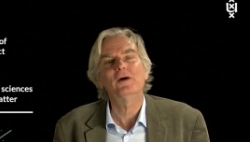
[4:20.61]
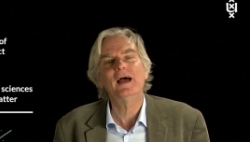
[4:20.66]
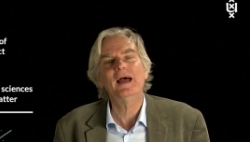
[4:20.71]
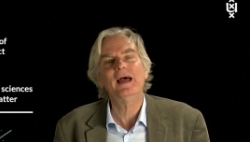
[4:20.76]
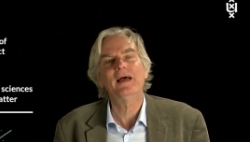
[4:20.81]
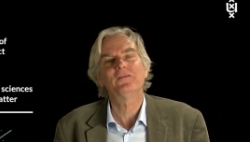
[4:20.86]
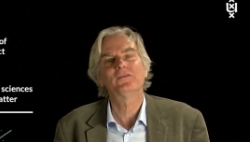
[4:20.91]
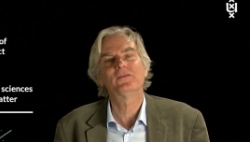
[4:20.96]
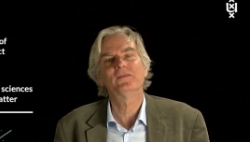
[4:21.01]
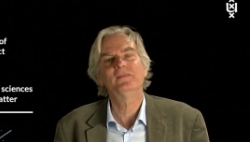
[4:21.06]

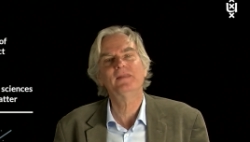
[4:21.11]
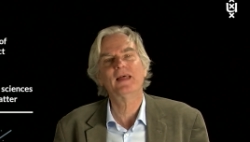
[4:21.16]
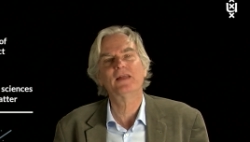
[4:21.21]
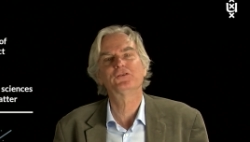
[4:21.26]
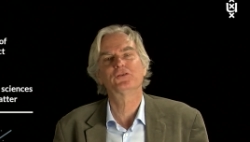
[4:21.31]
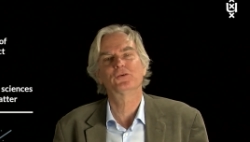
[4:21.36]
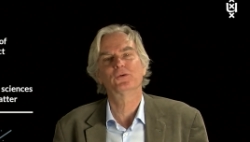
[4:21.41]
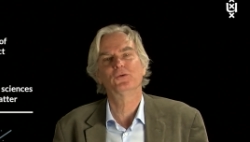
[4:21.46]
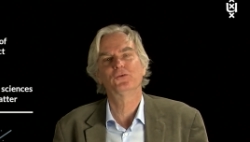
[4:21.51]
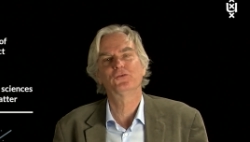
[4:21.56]
at
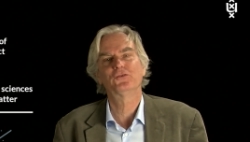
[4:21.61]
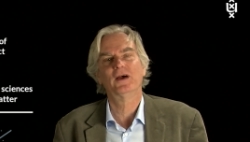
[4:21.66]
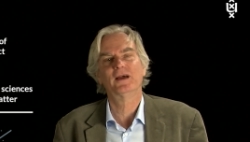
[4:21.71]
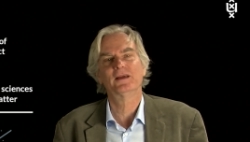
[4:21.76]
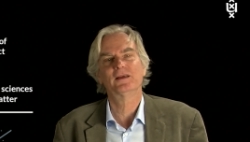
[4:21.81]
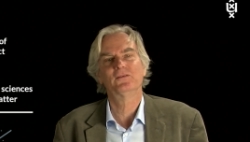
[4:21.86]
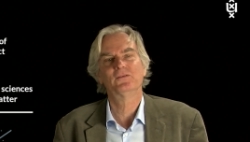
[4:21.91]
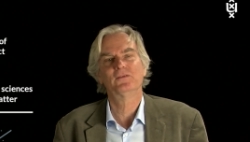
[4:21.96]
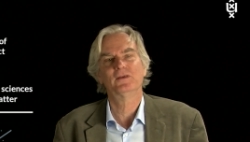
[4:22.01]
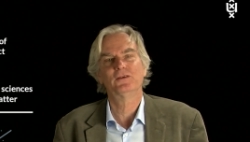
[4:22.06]
natural
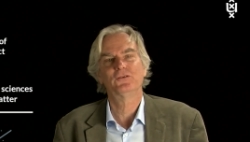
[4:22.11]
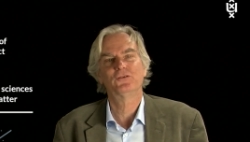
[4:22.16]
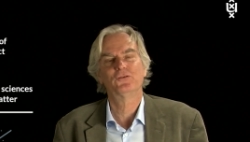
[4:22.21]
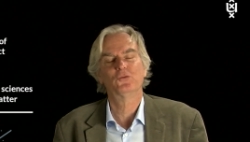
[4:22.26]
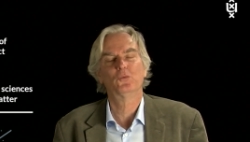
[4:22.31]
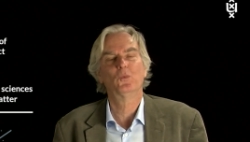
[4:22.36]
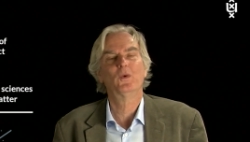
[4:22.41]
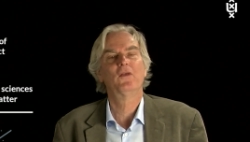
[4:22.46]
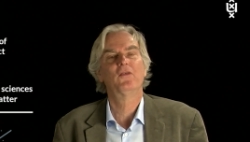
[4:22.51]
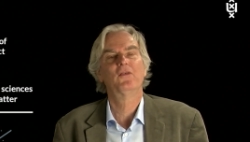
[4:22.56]

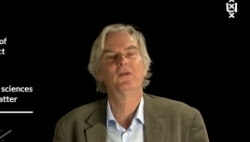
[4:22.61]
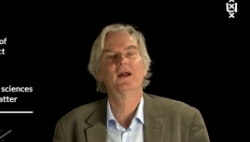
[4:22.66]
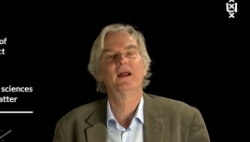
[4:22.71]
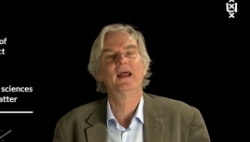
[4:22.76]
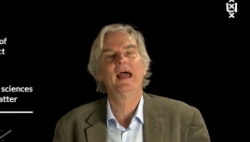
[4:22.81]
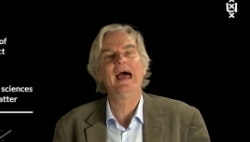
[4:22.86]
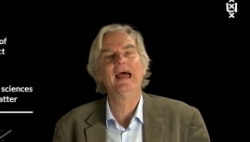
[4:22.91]
scientists with their